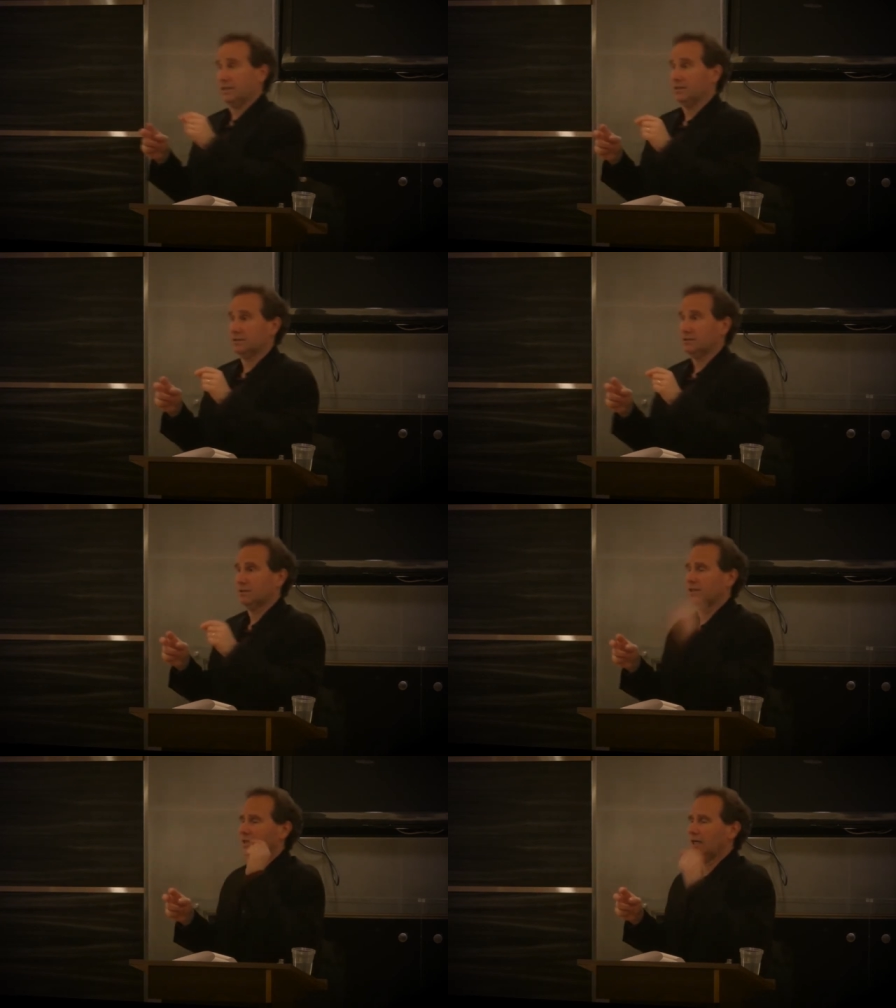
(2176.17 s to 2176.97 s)
deal.
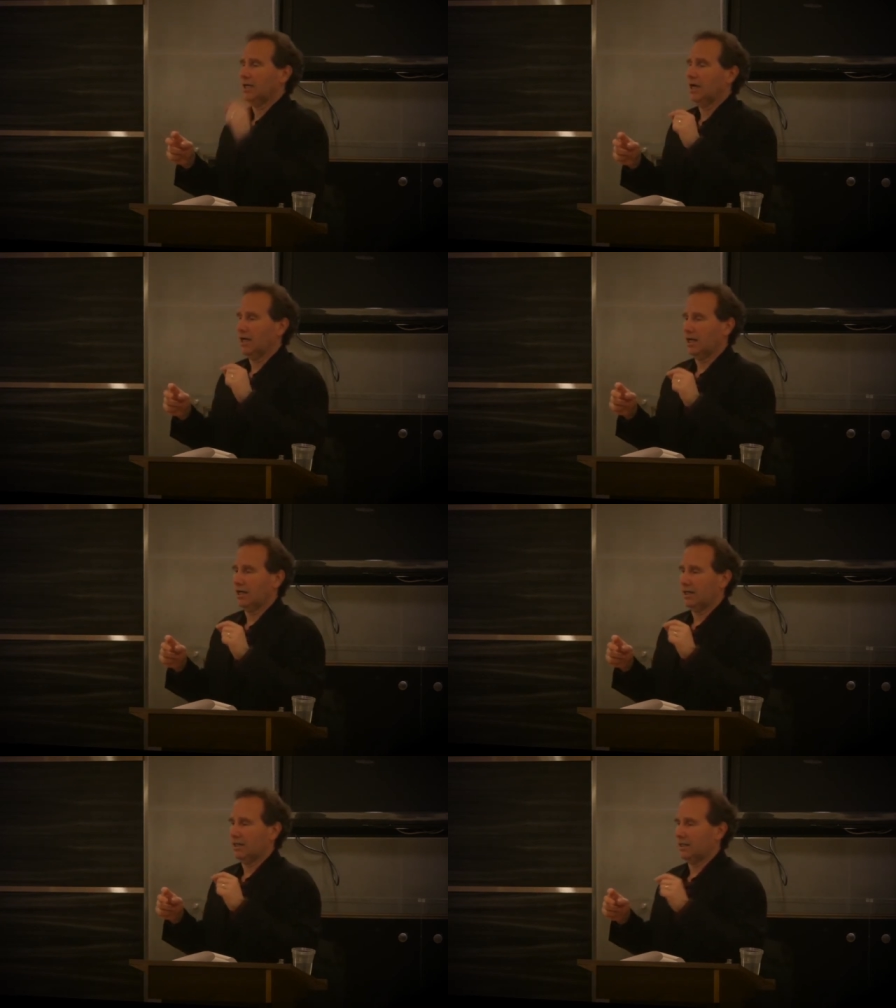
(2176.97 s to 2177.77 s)

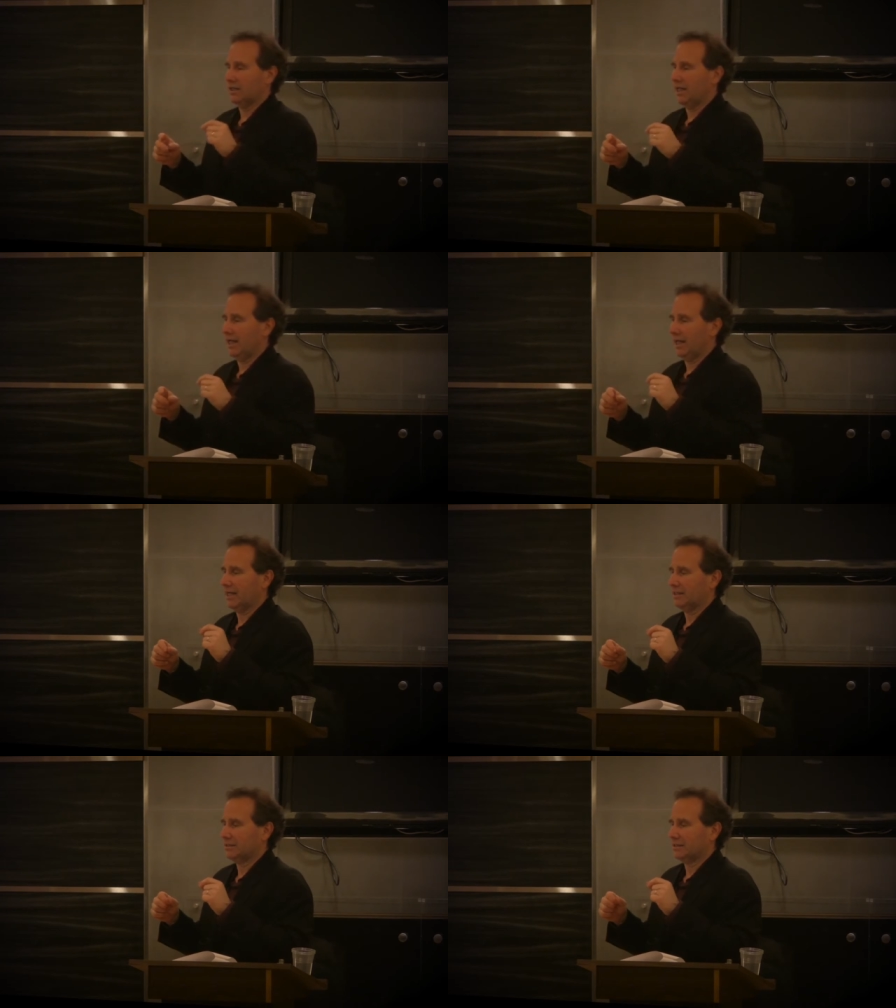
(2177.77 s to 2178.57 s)
Uh,
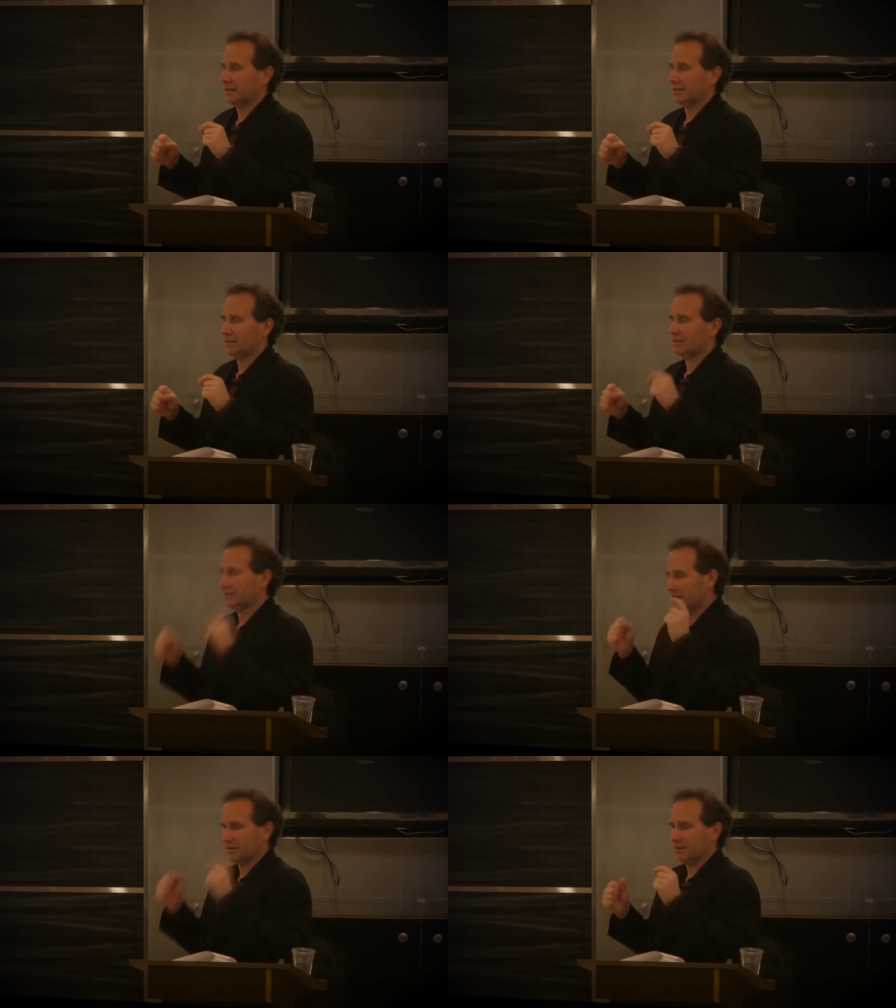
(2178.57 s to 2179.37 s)
and, uh,
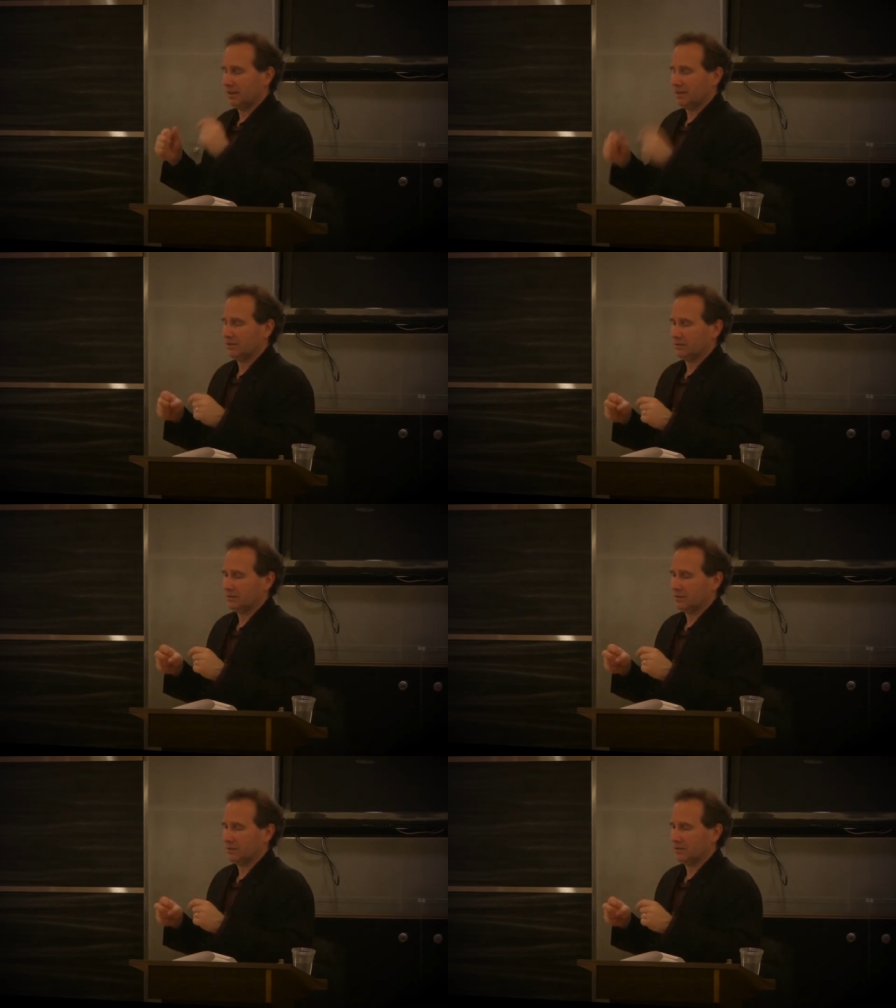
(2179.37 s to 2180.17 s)
and and
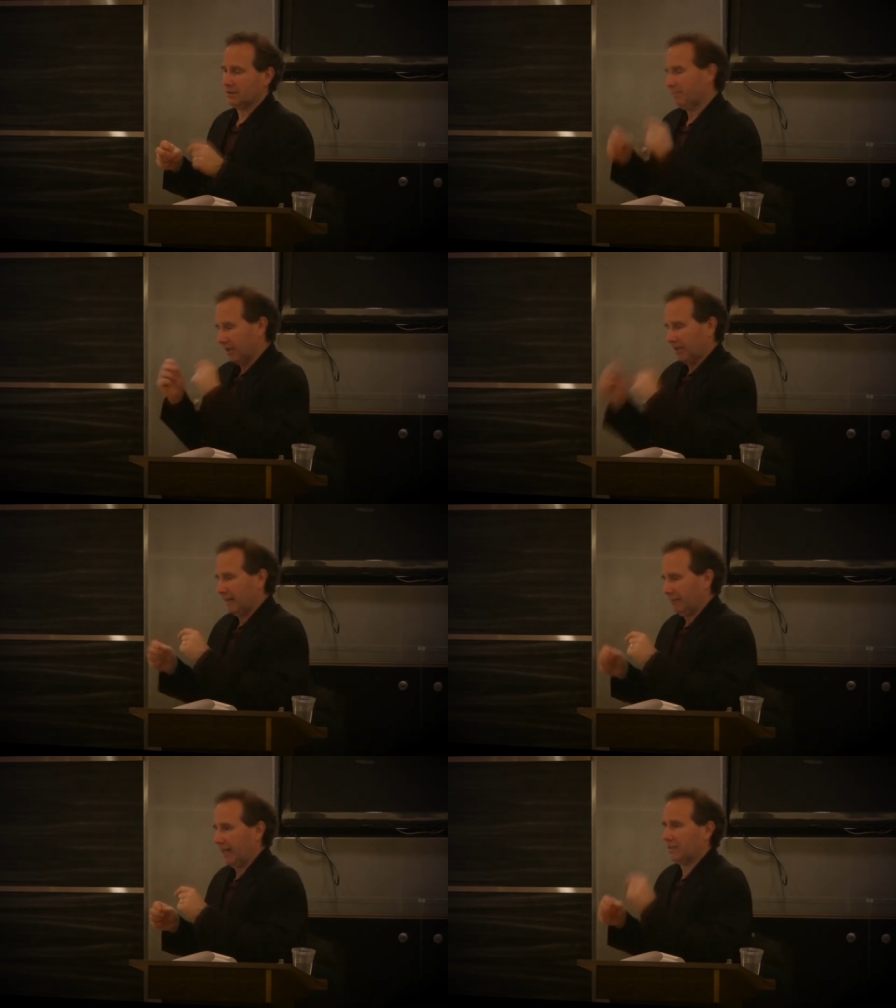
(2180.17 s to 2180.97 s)
and uh, I've been on
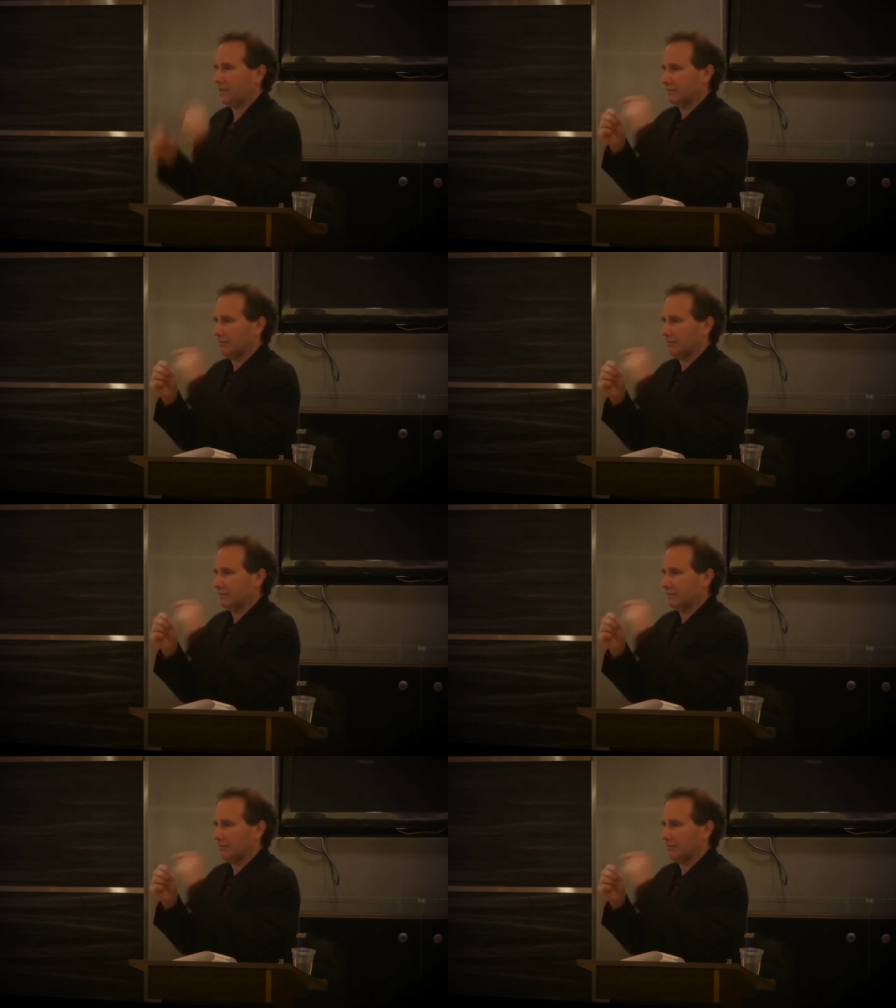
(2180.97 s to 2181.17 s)
that panel.